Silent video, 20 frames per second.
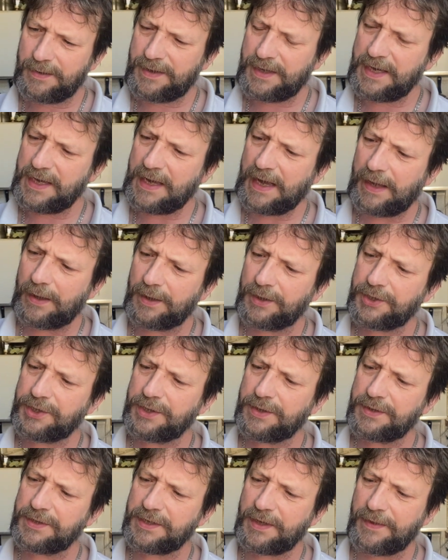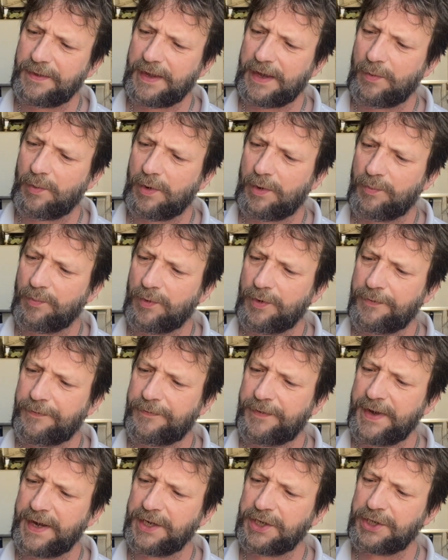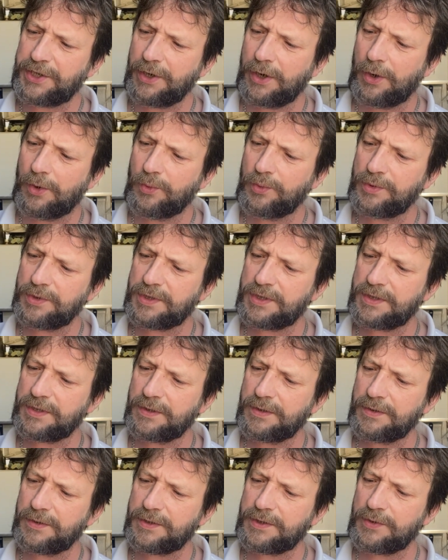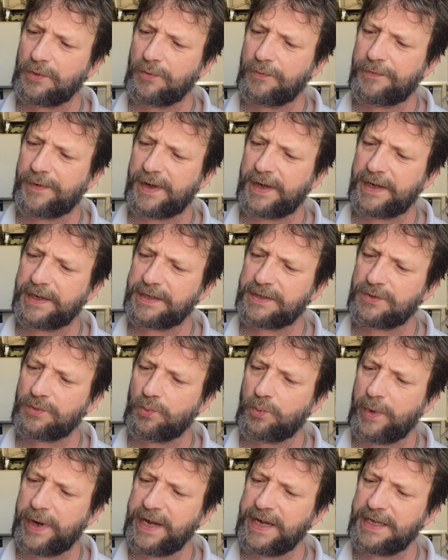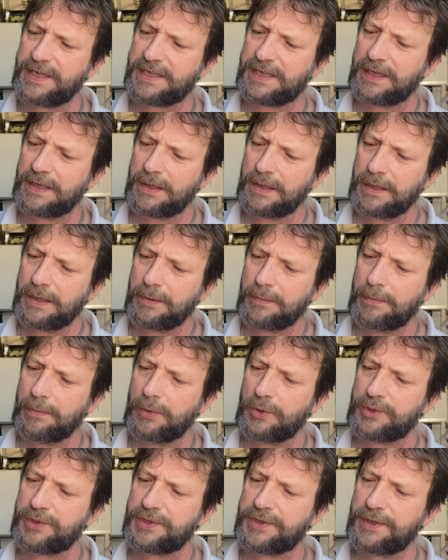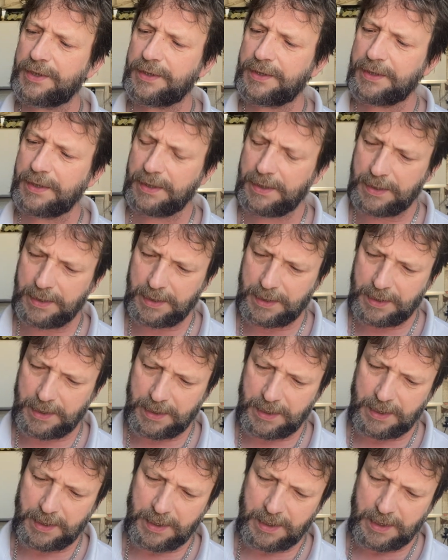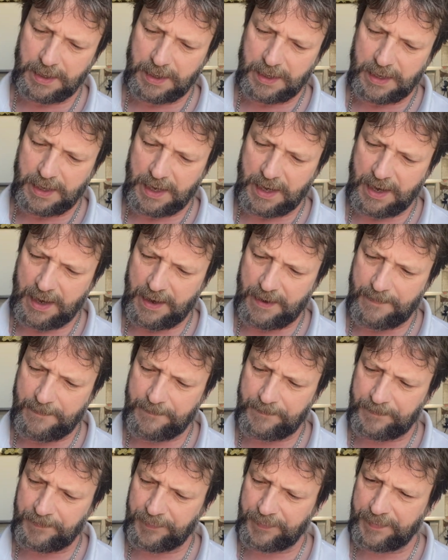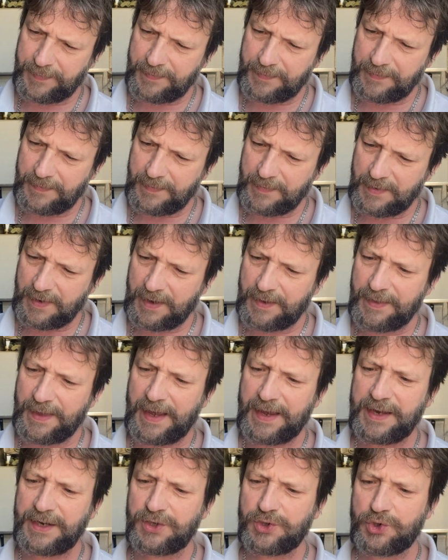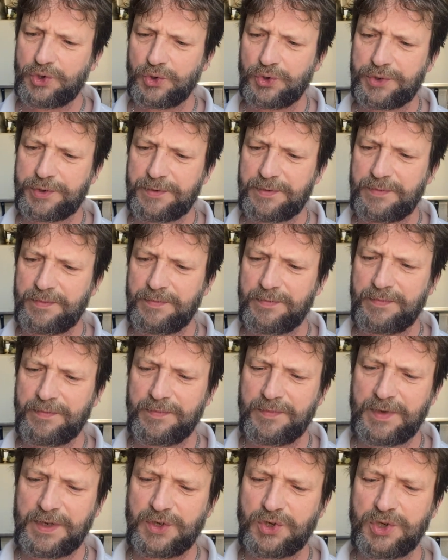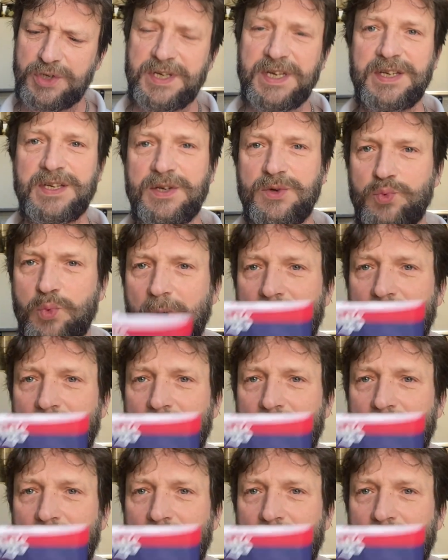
the allergens on that one were fish, oats, sulfites, wheat, mustard, and that is just, it just says it's